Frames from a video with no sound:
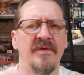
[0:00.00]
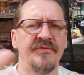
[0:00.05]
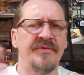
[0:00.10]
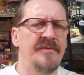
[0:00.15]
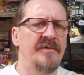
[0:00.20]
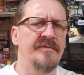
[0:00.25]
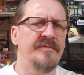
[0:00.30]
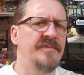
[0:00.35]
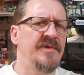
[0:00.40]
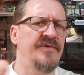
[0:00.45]

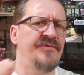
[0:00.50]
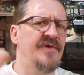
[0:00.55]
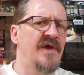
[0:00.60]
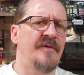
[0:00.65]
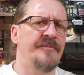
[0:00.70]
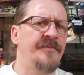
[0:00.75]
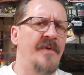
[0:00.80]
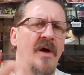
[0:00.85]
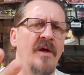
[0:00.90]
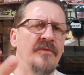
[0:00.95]
Some of them he's
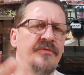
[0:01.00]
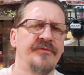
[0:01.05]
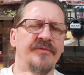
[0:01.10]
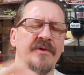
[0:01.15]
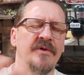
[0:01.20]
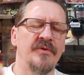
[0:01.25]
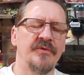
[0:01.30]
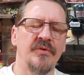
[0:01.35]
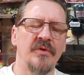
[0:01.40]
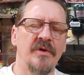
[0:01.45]
got faults
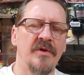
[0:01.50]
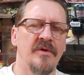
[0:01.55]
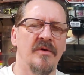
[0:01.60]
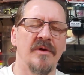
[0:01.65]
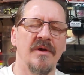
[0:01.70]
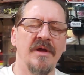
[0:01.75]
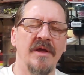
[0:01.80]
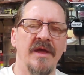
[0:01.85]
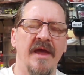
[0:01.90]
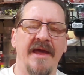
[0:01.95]
that are true.